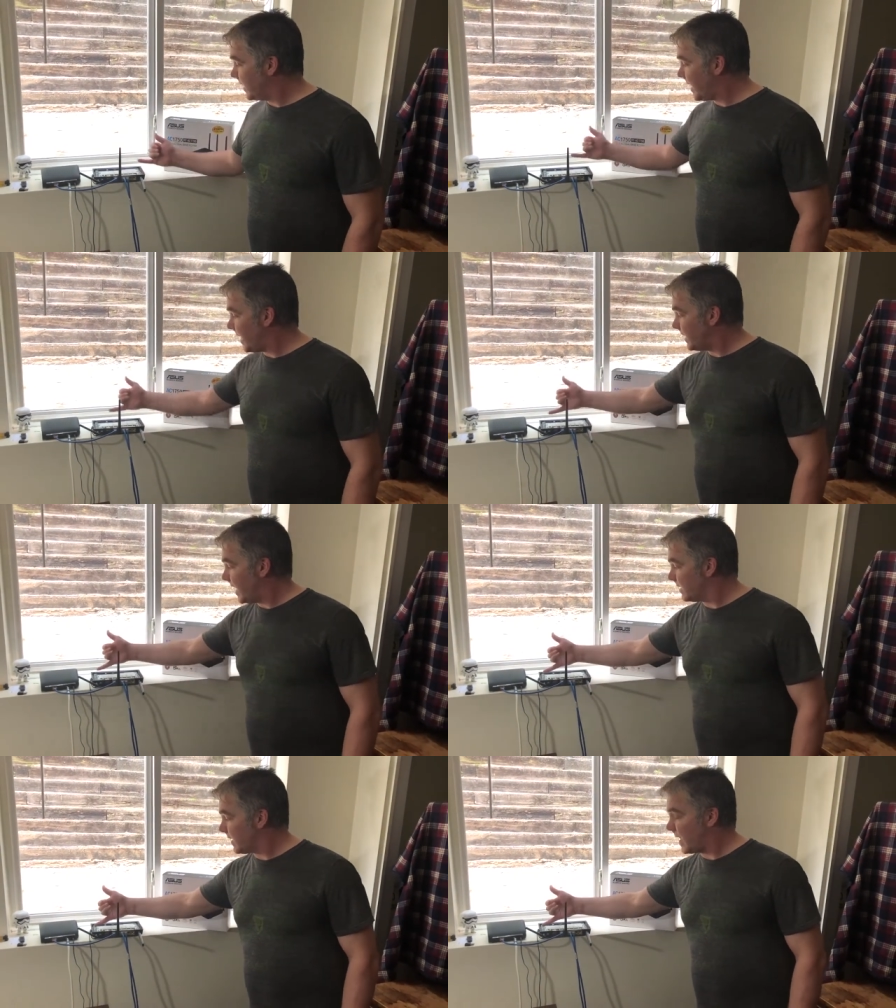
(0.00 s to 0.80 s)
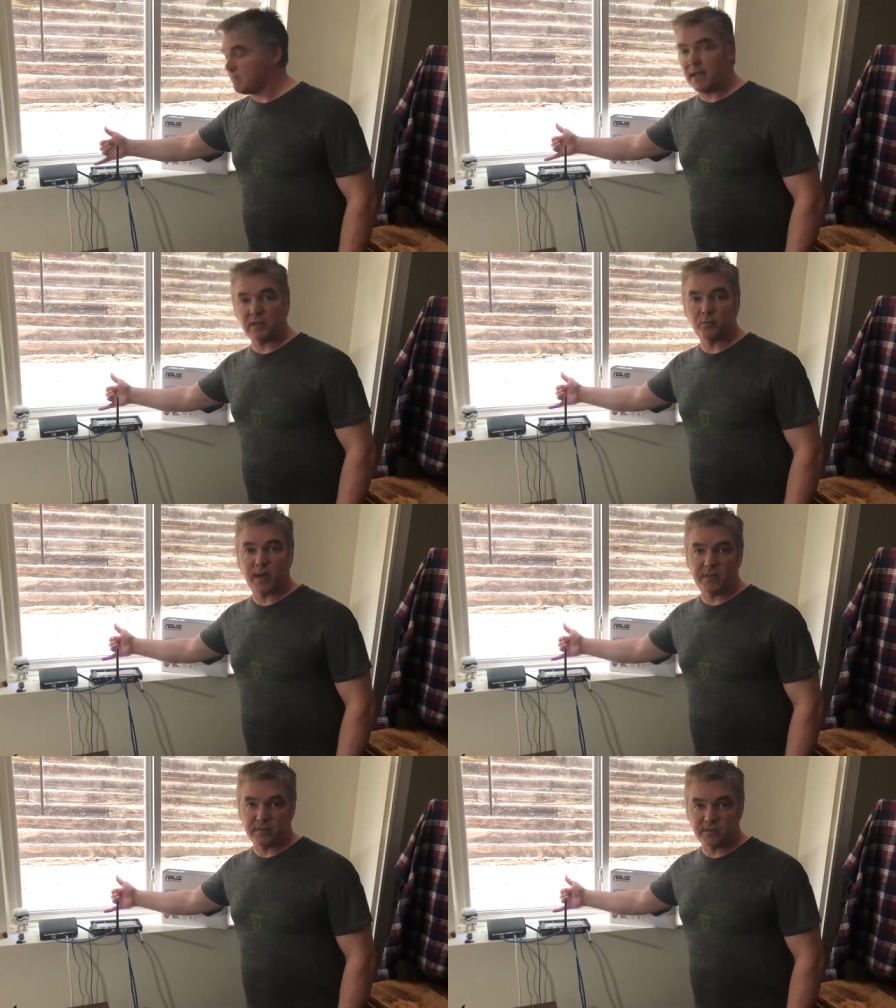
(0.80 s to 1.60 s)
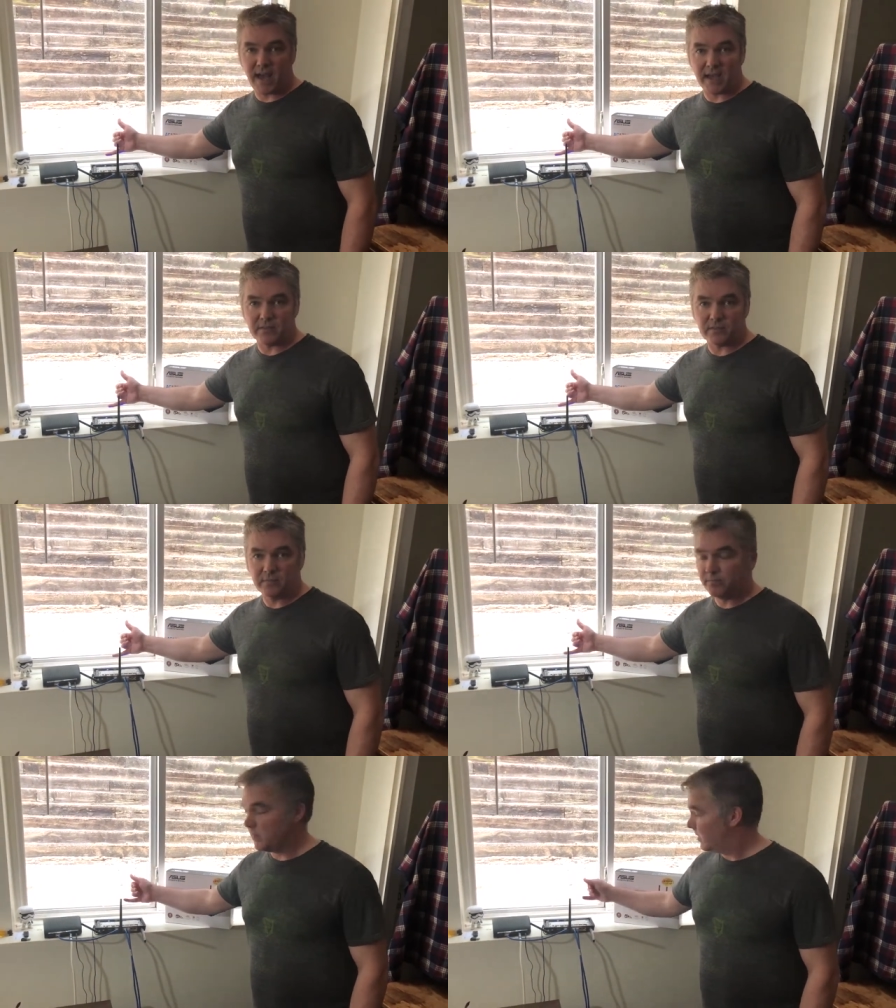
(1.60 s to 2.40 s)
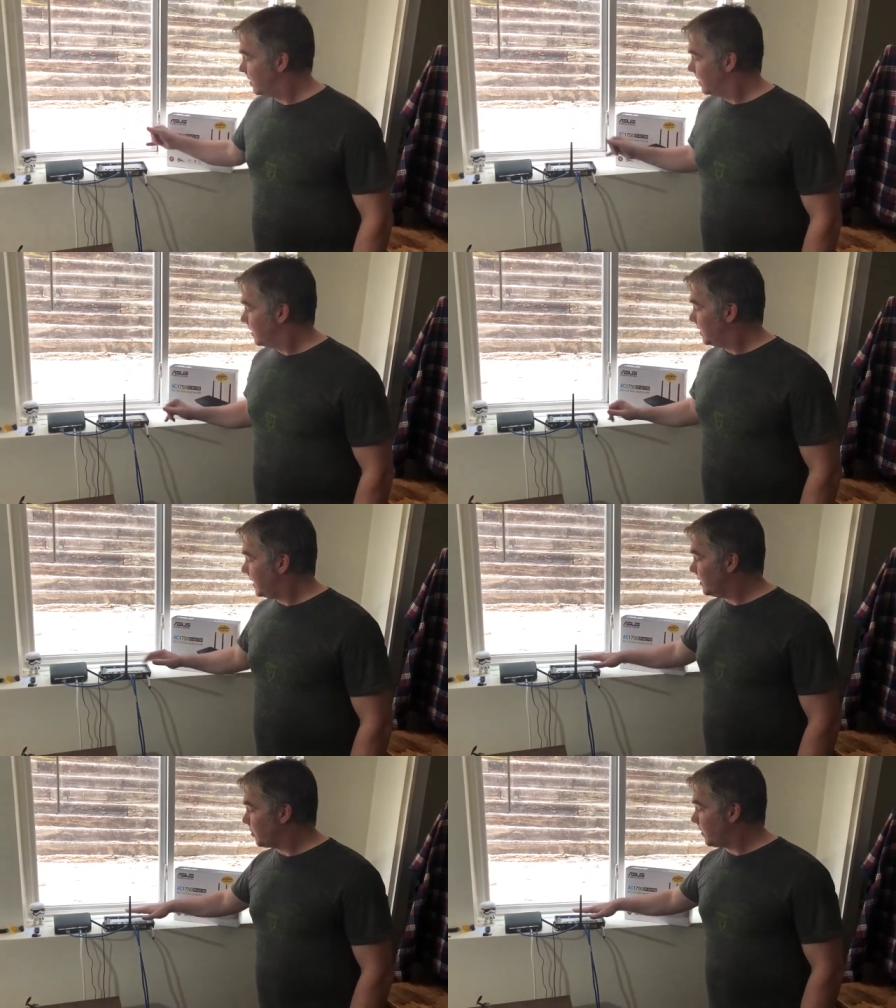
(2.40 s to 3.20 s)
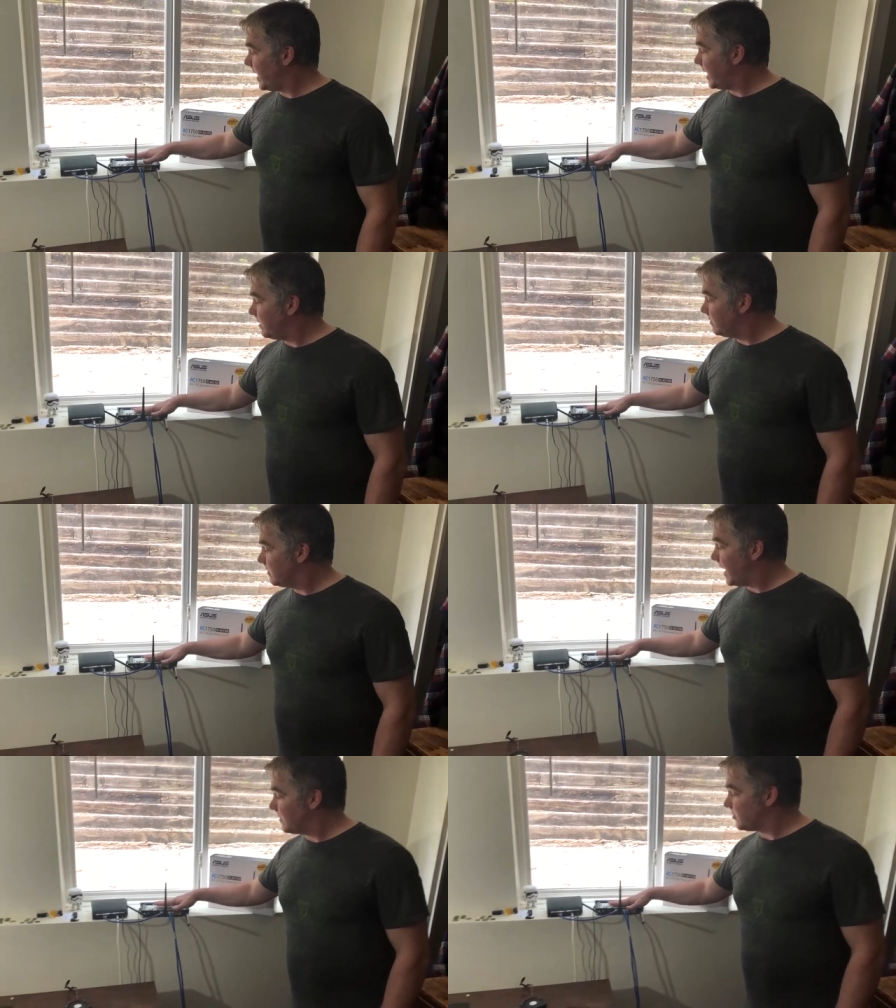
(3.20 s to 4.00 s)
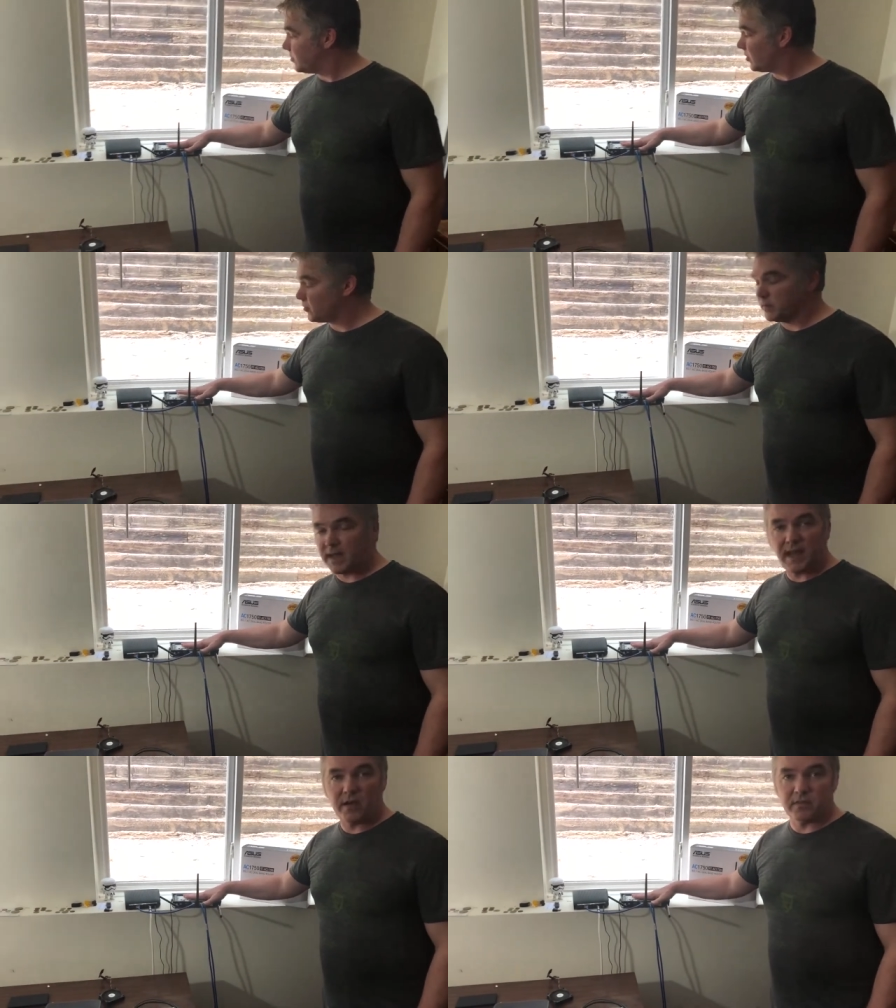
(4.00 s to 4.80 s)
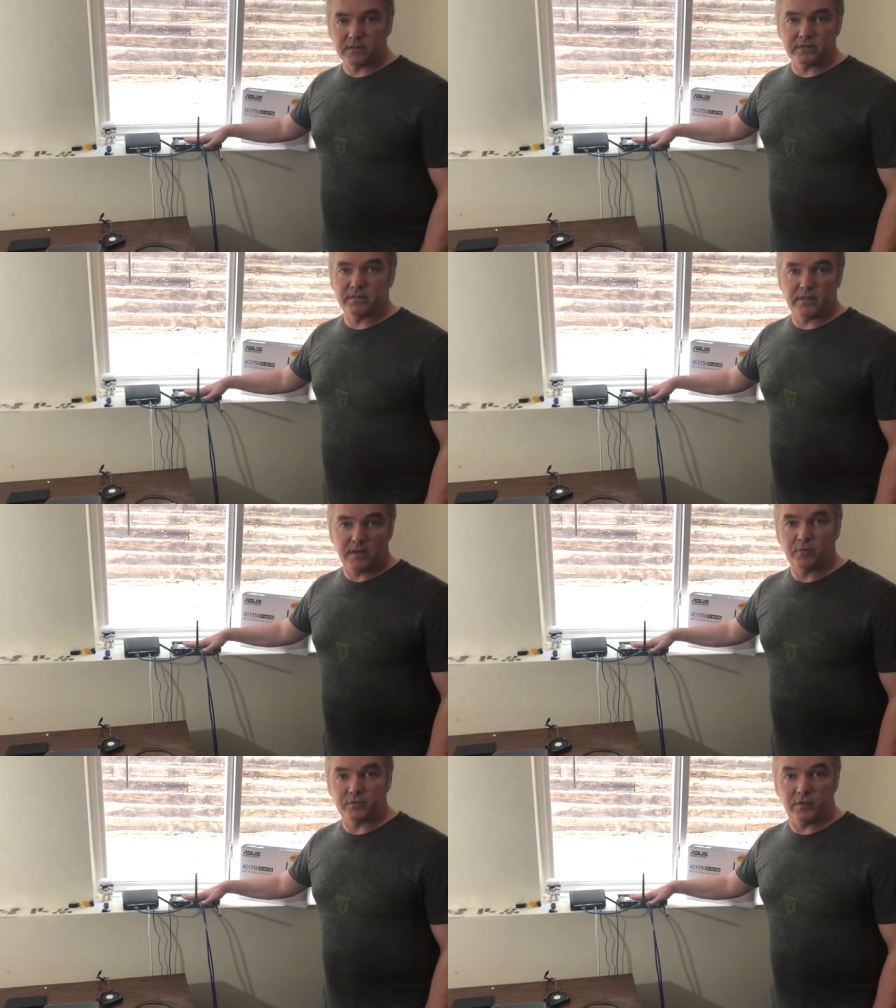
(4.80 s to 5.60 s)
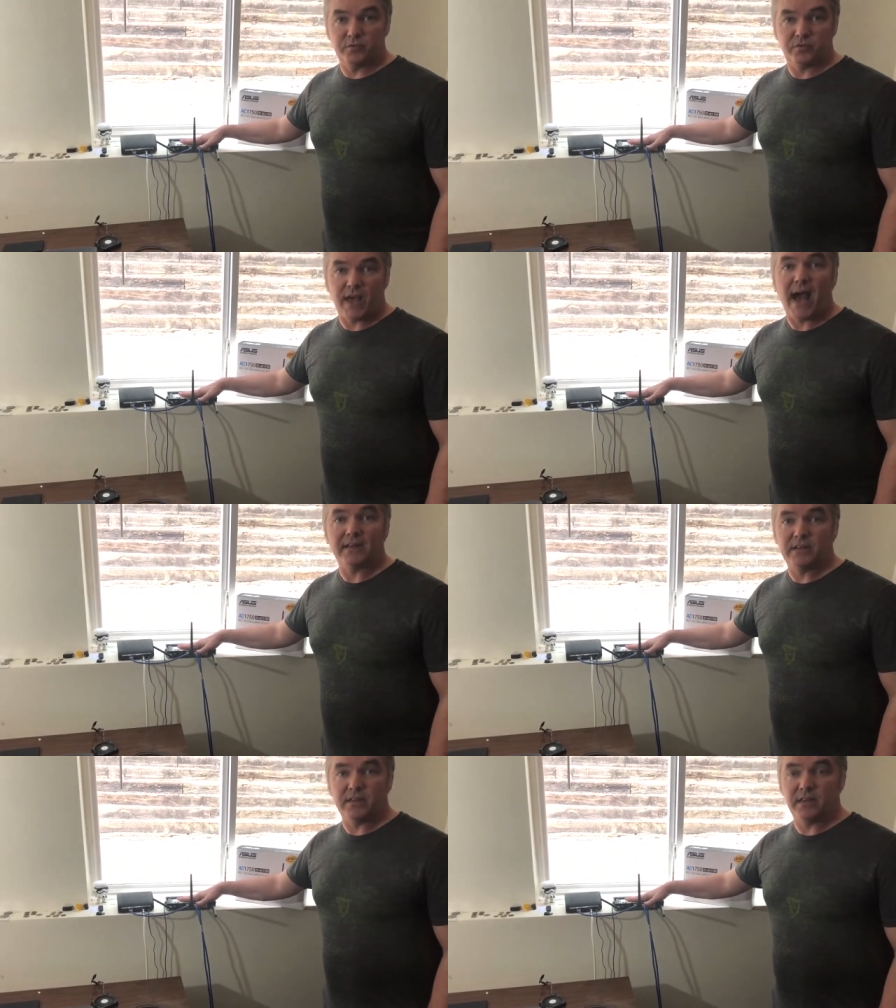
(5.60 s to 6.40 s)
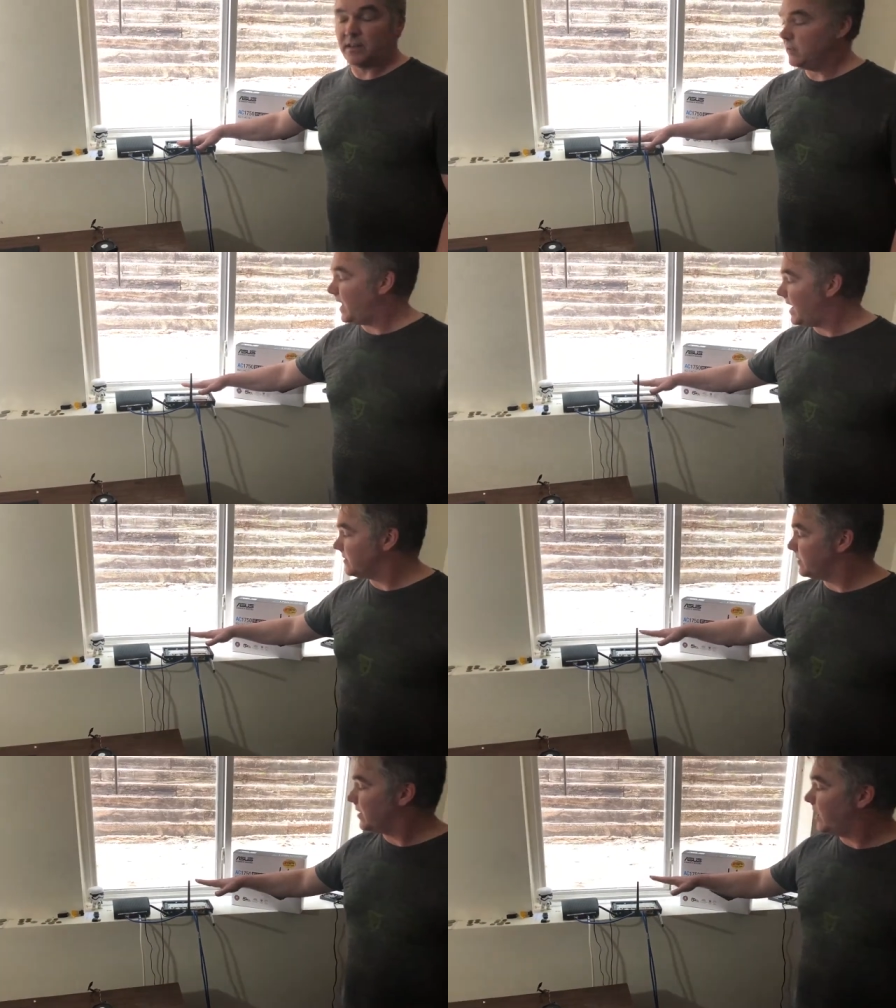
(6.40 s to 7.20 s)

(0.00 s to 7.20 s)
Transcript: it kind of had to kind of make its way out the sides. Either way, I just noticed one day how the, the it was it was just hot to hot to the